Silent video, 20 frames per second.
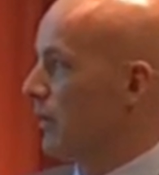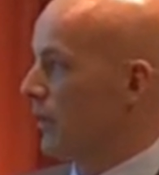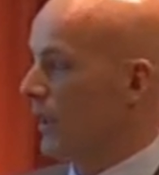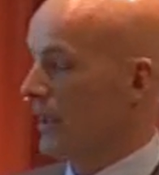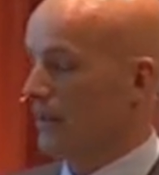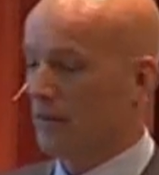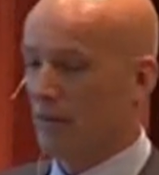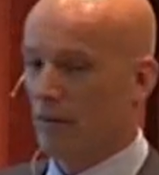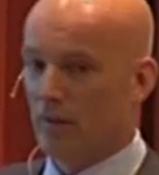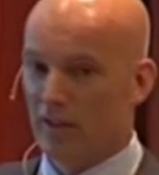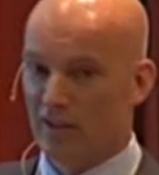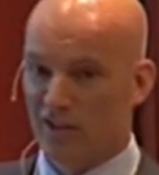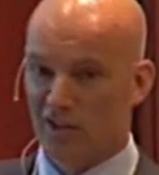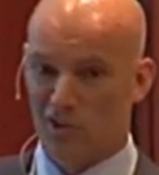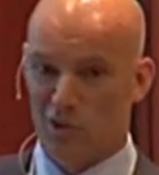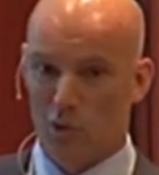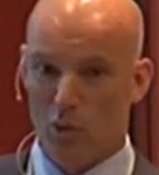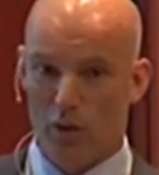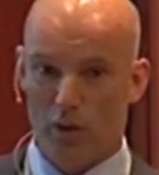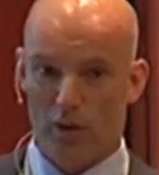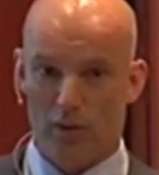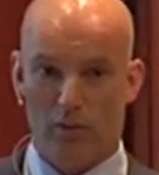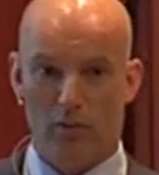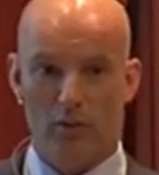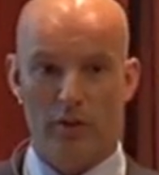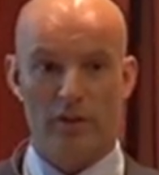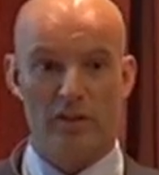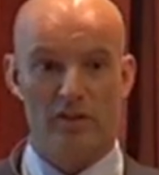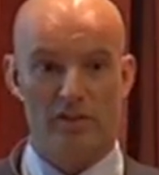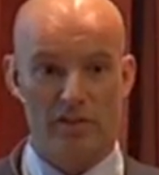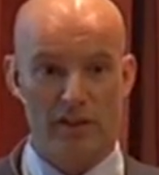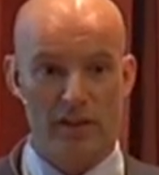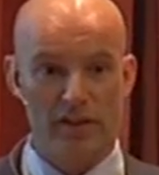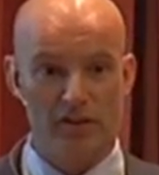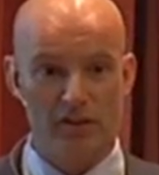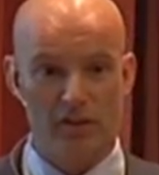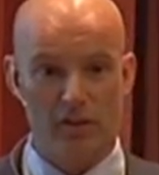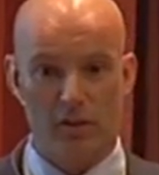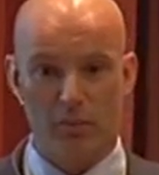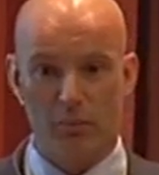that an installer or an
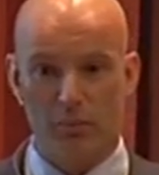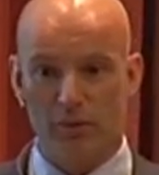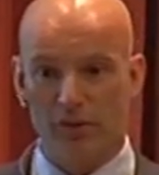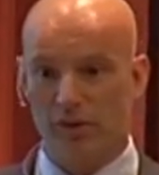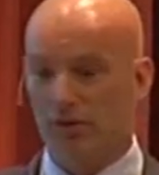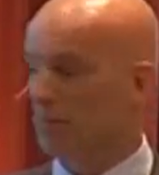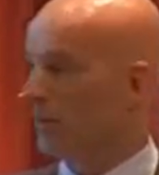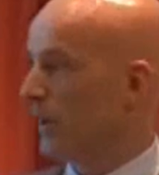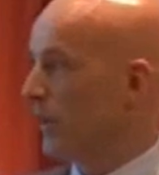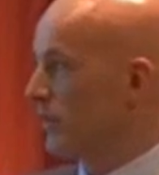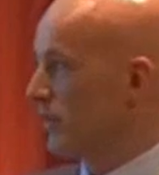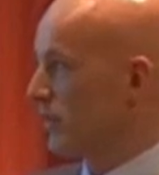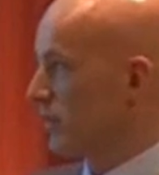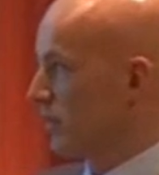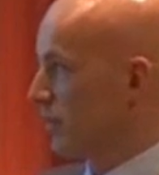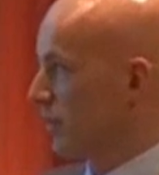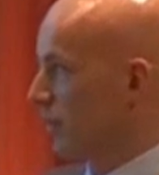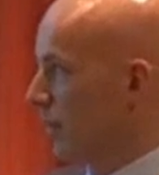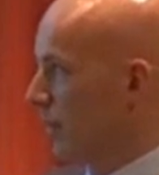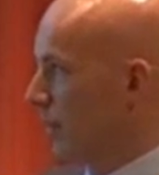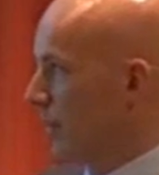installation company spends